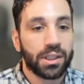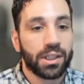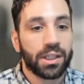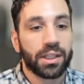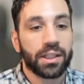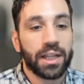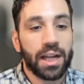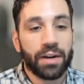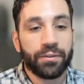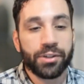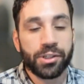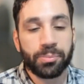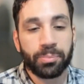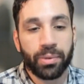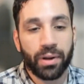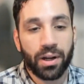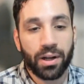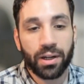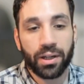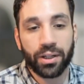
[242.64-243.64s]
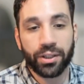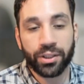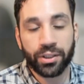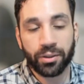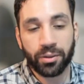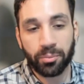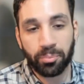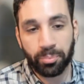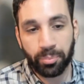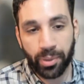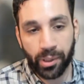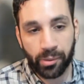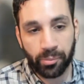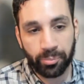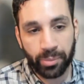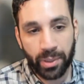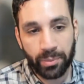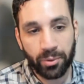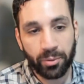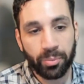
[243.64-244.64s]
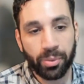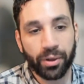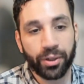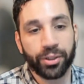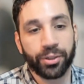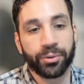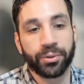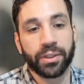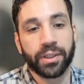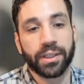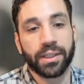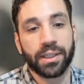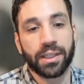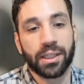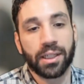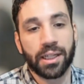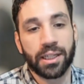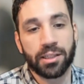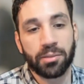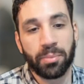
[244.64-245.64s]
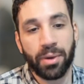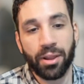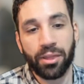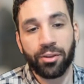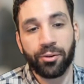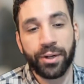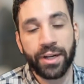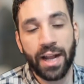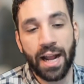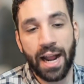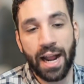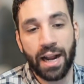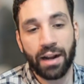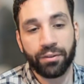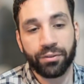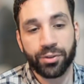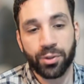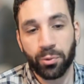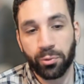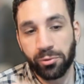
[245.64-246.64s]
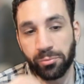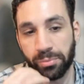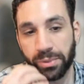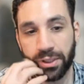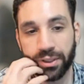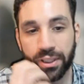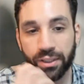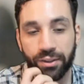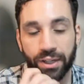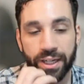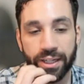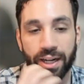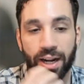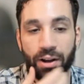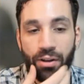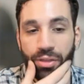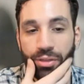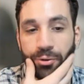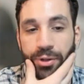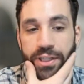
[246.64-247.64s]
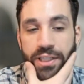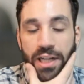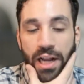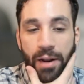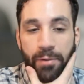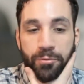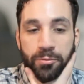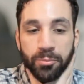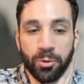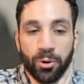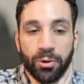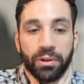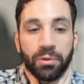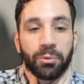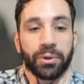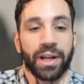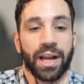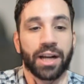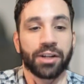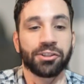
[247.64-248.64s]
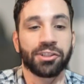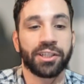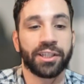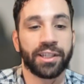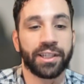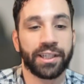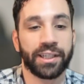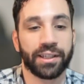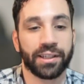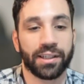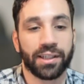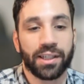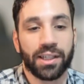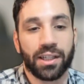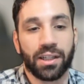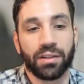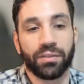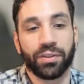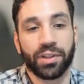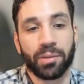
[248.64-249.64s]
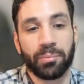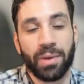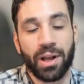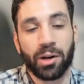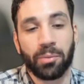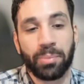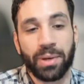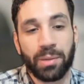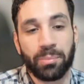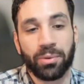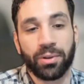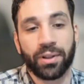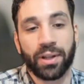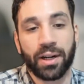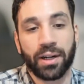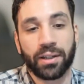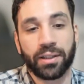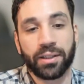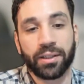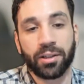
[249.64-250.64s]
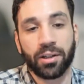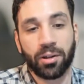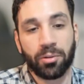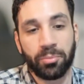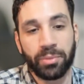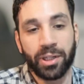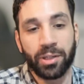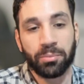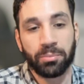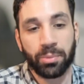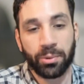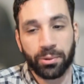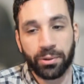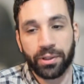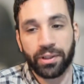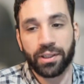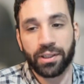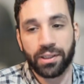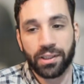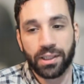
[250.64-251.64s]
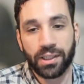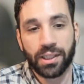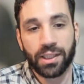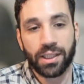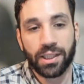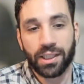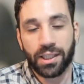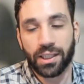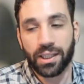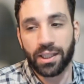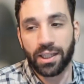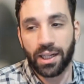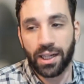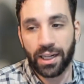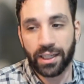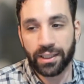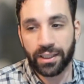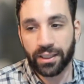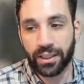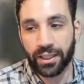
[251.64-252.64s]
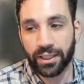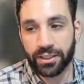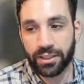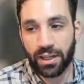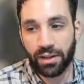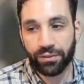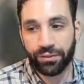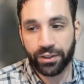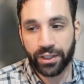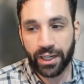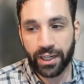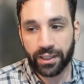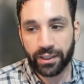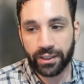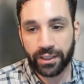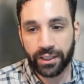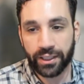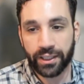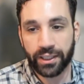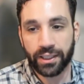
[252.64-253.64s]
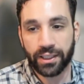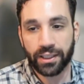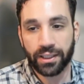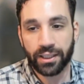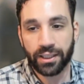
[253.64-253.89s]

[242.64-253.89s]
The average people per unit is about 3.5. So we're building right now 3 times more than we actually need for the amount of people that are being born. And let's not forget the